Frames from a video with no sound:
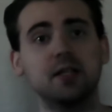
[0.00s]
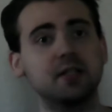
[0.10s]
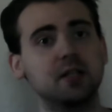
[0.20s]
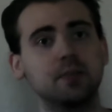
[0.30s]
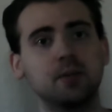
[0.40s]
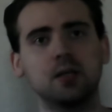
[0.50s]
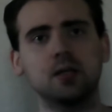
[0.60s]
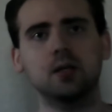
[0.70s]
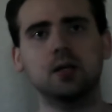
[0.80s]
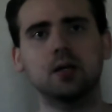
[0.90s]
It's going to
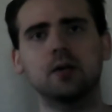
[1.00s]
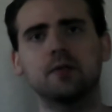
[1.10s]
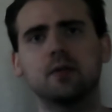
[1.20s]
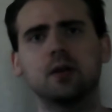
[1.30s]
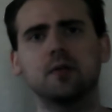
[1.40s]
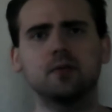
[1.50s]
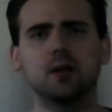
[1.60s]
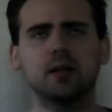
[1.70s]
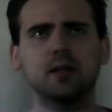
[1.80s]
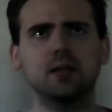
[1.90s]
be, I
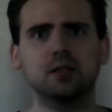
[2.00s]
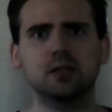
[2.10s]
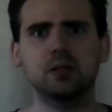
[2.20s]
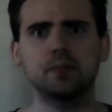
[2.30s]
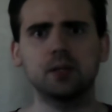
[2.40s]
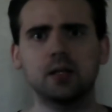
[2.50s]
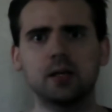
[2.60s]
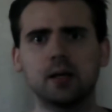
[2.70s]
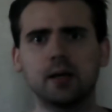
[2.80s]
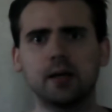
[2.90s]
think it's going to be
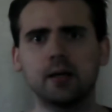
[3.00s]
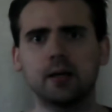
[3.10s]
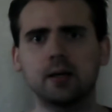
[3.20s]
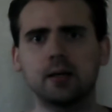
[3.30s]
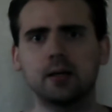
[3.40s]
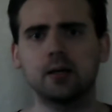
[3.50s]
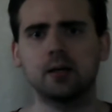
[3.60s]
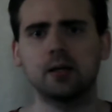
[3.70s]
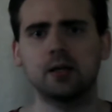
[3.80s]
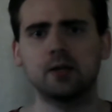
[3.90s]
a
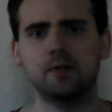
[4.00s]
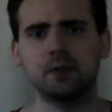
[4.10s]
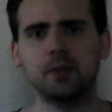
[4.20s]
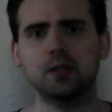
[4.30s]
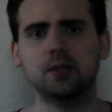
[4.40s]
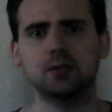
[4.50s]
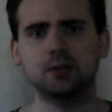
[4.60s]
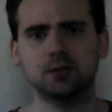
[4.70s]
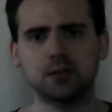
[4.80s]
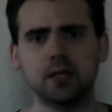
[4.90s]

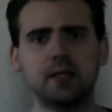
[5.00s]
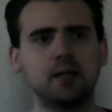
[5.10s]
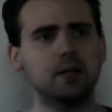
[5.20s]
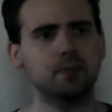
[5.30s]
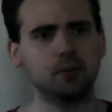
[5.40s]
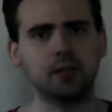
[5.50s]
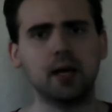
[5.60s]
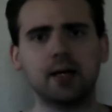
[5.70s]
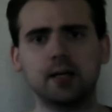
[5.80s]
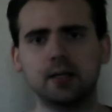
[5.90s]
female-led
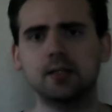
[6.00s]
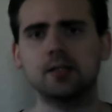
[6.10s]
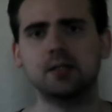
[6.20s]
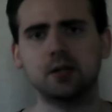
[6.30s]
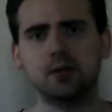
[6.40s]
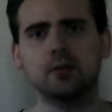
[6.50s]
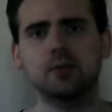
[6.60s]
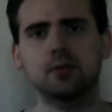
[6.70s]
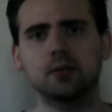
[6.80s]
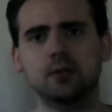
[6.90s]
protagonist, so,
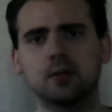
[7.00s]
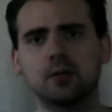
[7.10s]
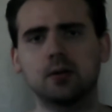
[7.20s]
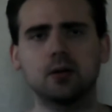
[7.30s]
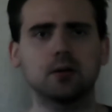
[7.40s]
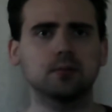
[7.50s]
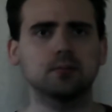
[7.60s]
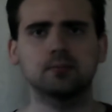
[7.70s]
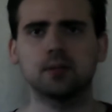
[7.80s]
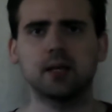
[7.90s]
or
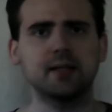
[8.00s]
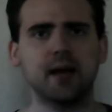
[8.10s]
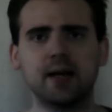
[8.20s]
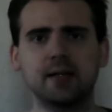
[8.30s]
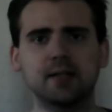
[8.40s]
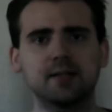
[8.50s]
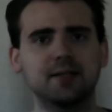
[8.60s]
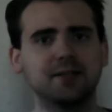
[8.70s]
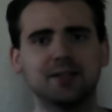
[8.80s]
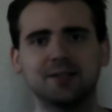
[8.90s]
antagonist,
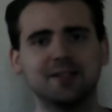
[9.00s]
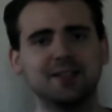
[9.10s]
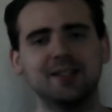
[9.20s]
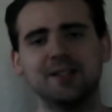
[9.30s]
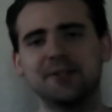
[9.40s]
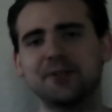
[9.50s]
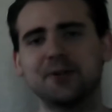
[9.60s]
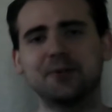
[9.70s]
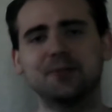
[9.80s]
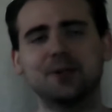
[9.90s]

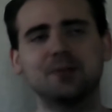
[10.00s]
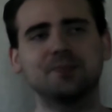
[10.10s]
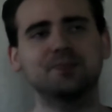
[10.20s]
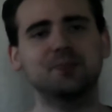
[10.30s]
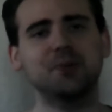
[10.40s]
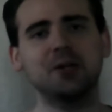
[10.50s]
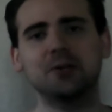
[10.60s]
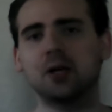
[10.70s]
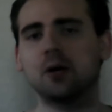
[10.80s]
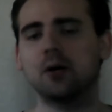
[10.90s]
so, we
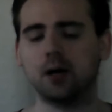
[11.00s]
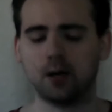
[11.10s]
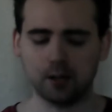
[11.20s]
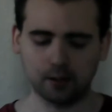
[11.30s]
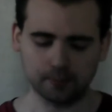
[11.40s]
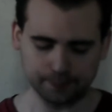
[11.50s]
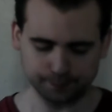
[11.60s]
don't know.